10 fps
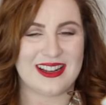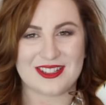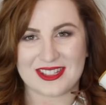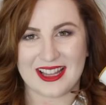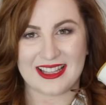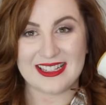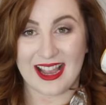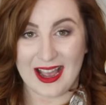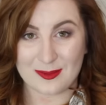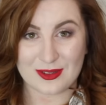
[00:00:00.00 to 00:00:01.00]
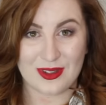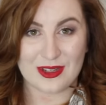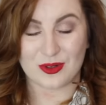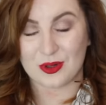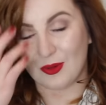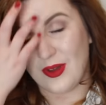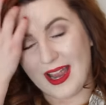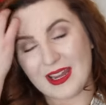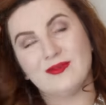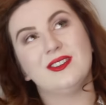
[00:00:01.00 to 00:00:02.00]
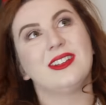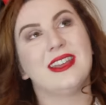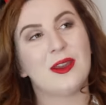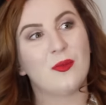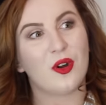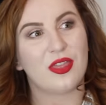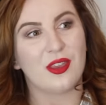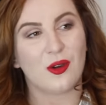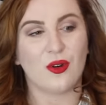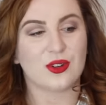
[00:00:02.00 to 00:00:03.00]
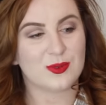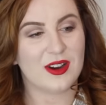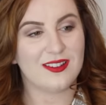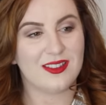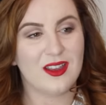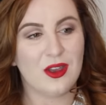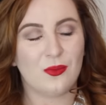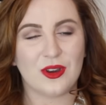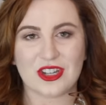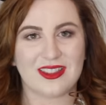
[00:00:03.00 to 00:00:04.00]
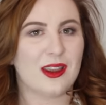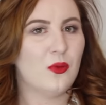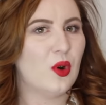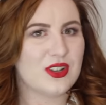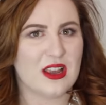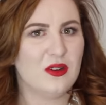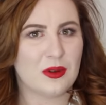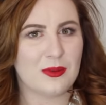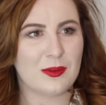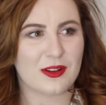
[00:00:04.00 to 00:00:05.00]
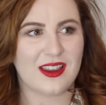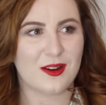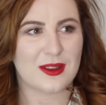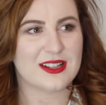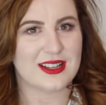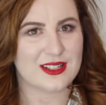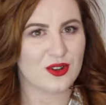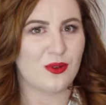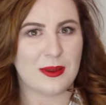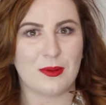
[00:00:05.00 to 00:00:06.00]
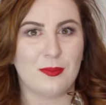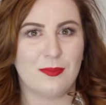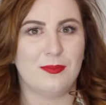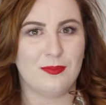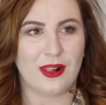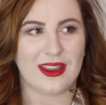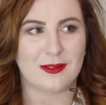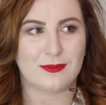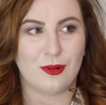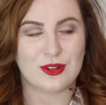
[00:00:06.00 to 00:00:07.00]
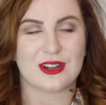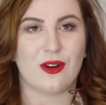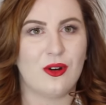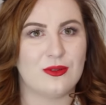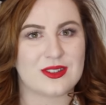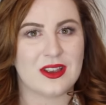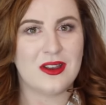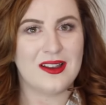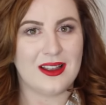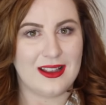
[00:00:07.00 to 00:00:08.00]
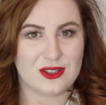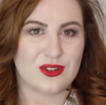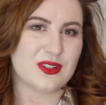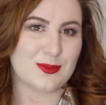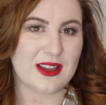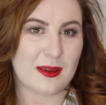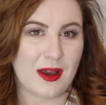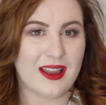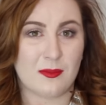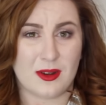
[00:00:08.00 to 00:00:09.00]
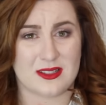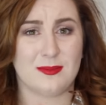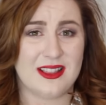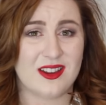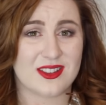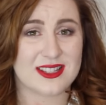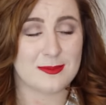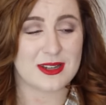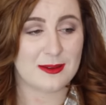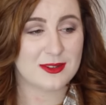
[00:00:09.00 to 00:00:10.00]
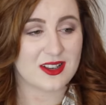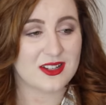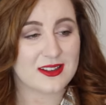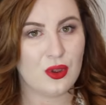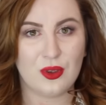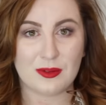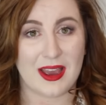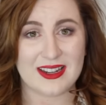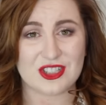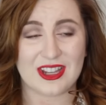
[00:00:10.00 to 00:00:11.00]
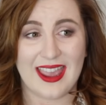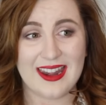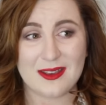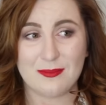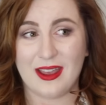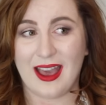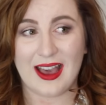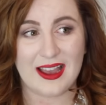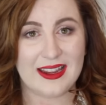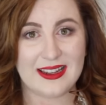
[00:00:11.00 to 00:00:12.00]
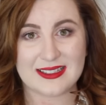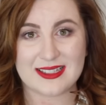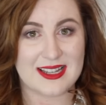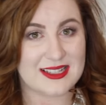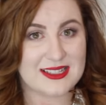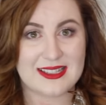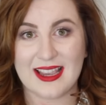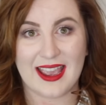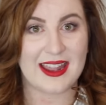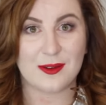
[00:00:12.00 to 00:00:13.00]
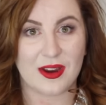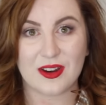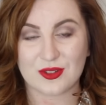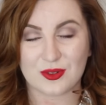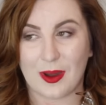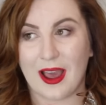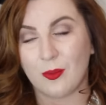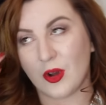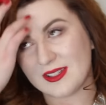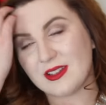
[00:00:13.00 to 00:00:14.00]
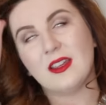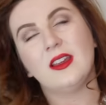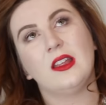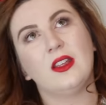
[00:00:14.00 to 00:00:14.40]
and I just think he's absolutely adorable. I really want the Cogsworth, which I think was out when we were there because I saw people like posting hauls as soon as we came back that must have been there at the same time as us who had managed to get it, but I didn't see it anywhere, I don't know why, I wasn't